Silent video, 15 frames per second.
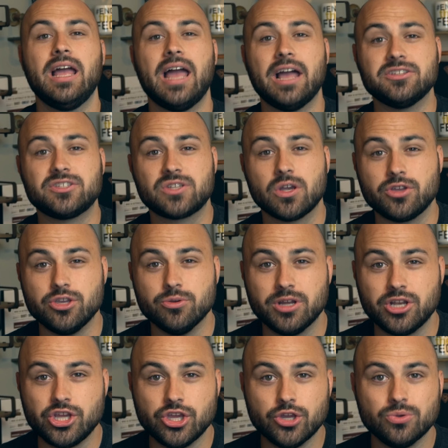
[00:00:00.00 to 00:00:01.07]
And so you
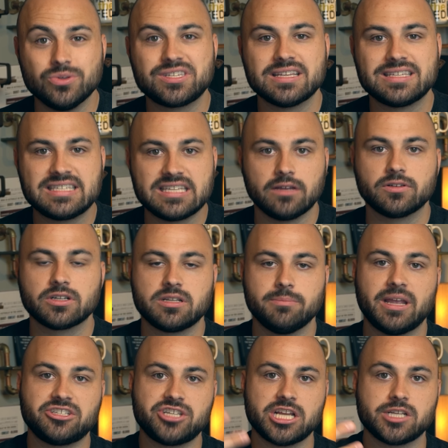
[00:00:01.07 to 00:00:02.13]
would use silver to
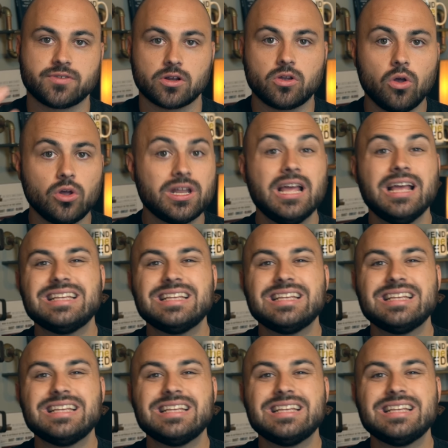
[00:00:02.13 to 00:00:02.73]
make change for gold,